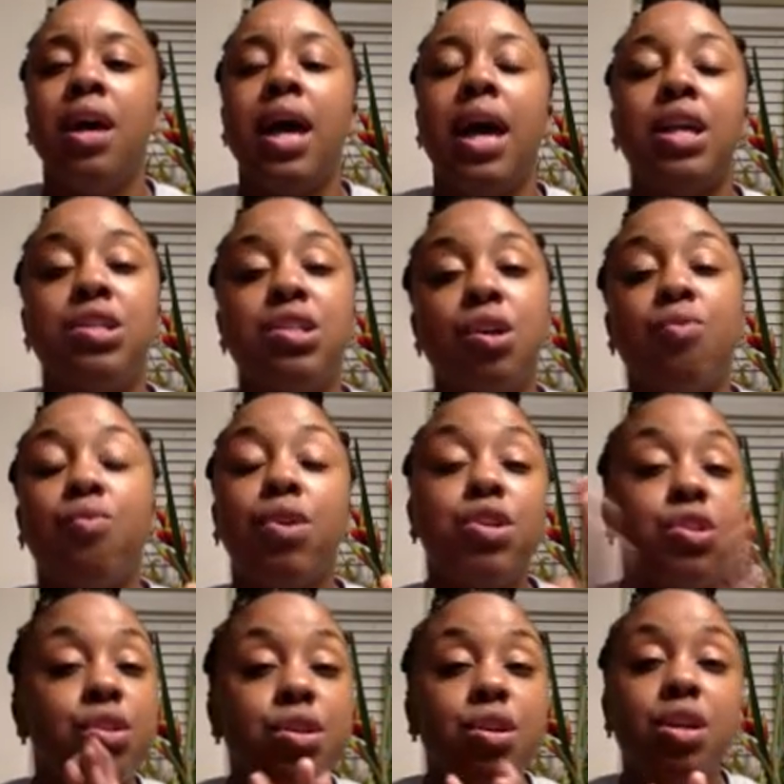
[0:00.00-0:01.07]
And so what
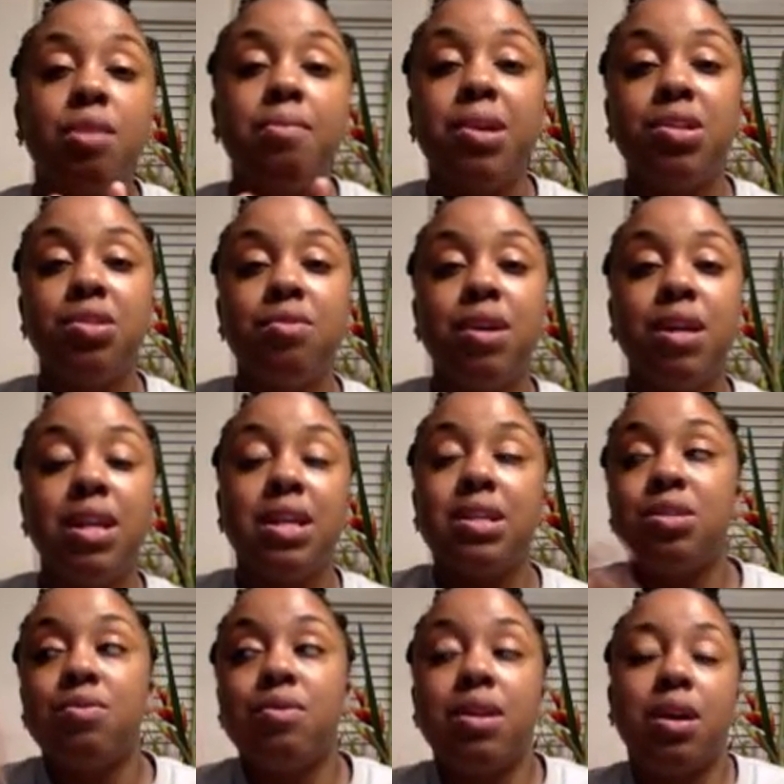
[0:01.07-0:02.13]
you're going to be doing is
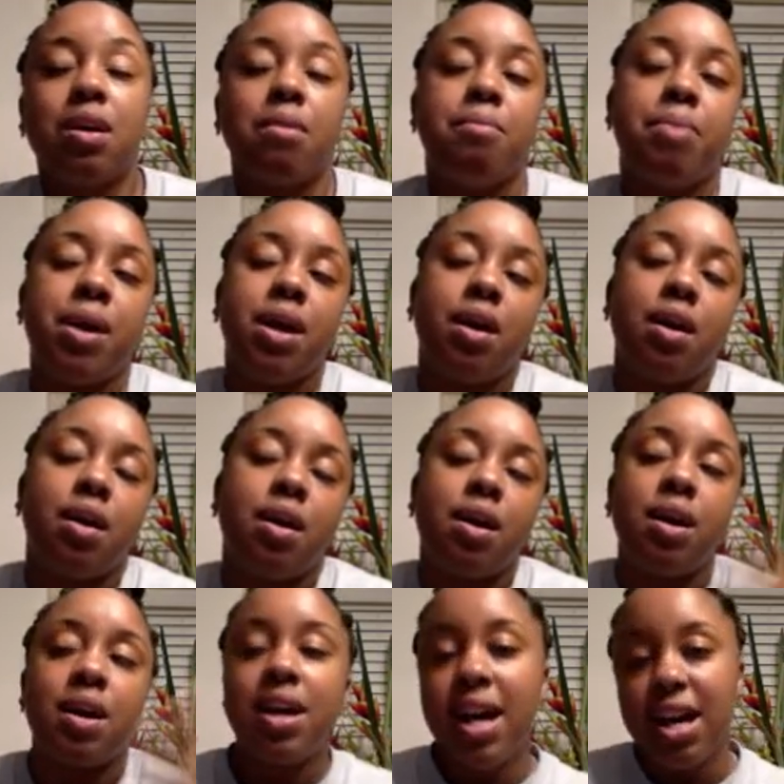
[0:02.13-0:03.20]
doing a compare
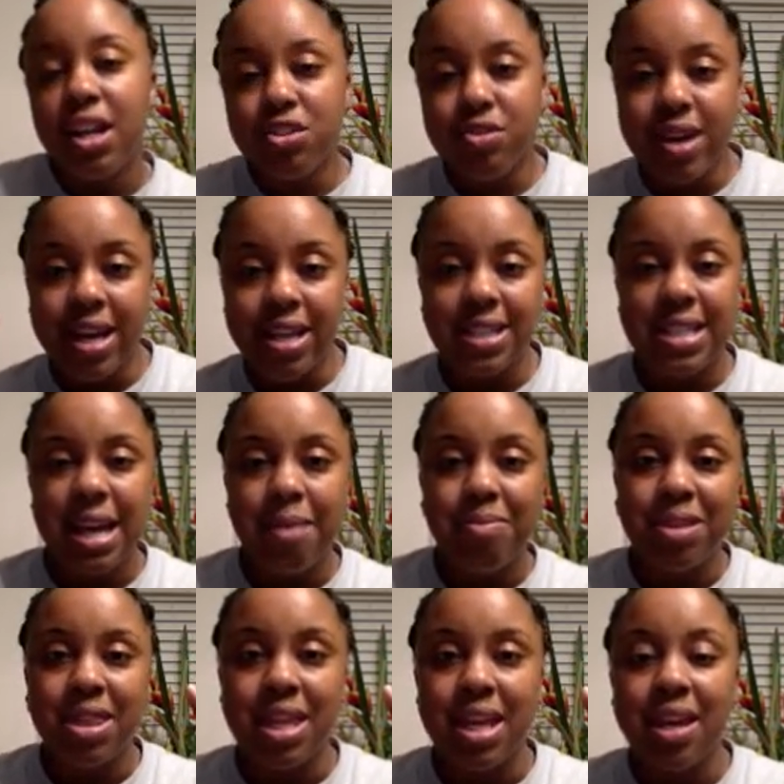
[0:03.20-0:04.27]
and contrast type of
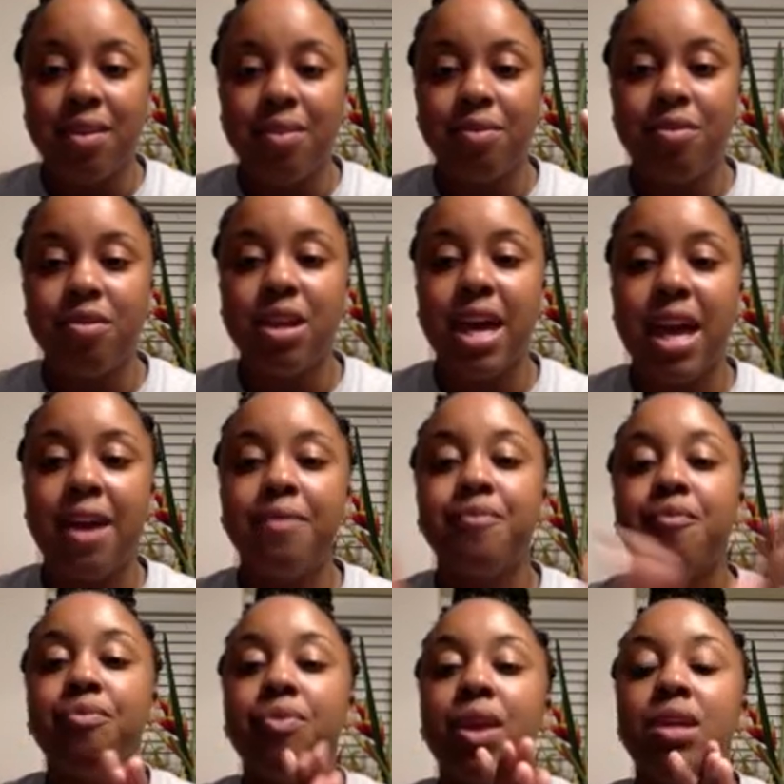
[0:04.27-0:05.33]
thing, okay?
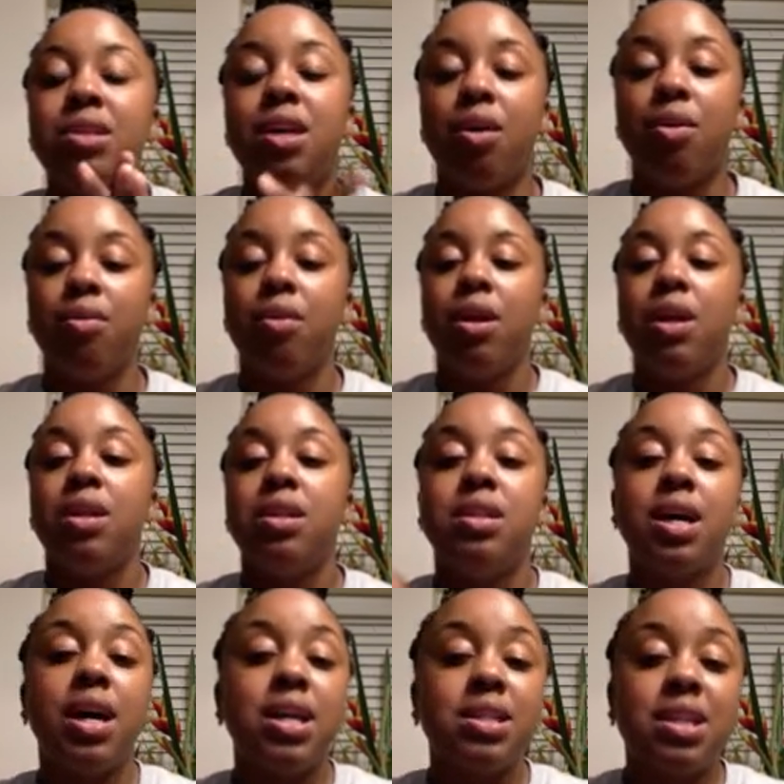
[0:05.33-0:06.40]
So,
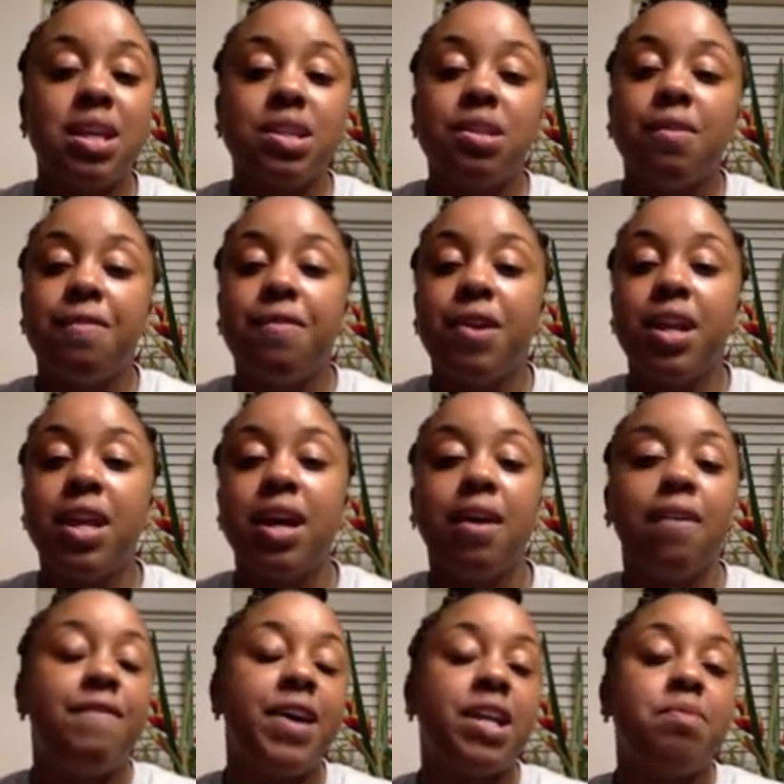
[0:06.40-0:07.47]
does schizophrenia
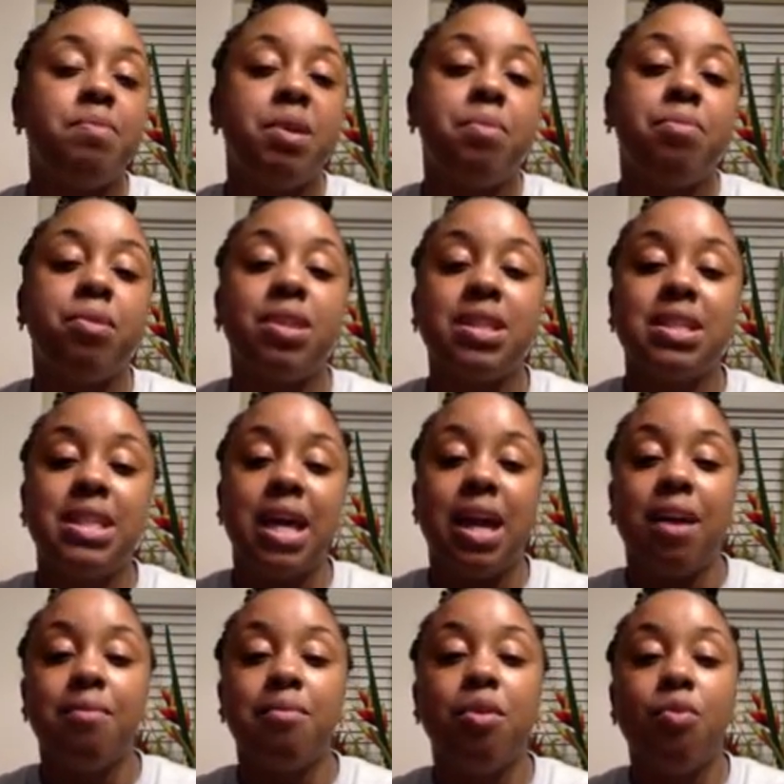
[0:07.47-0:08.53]
affect people the
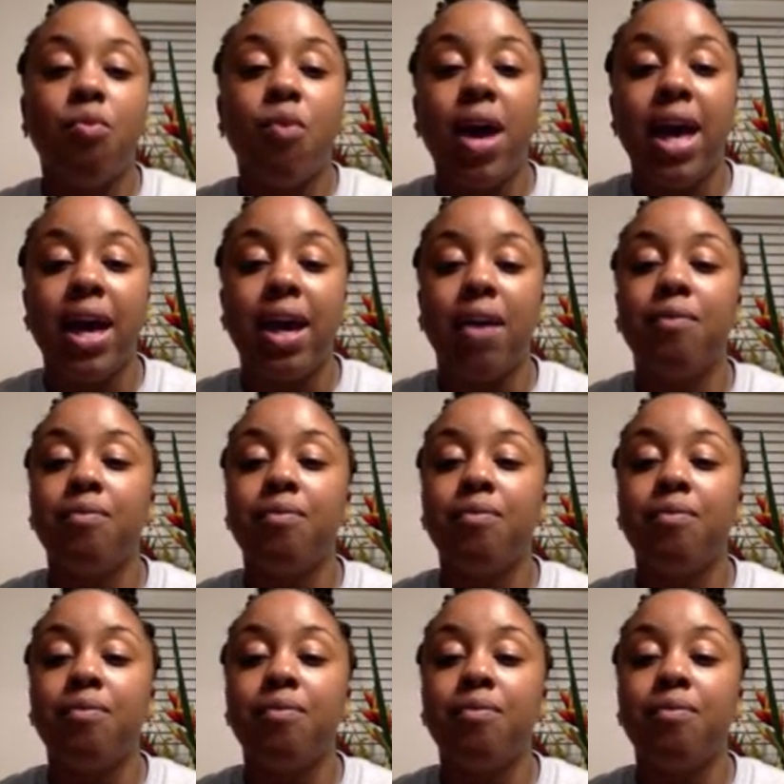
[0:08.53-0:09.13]
same way?